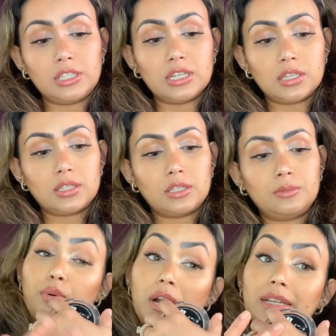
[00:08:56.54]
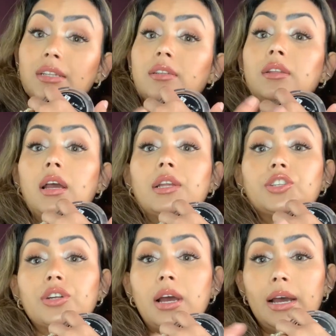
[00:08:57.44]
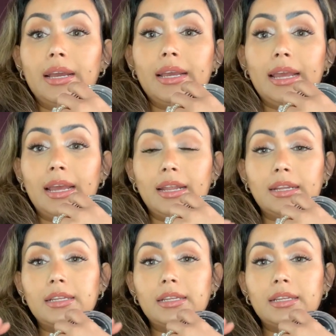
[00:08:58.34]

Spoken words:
does brighten under eye, and it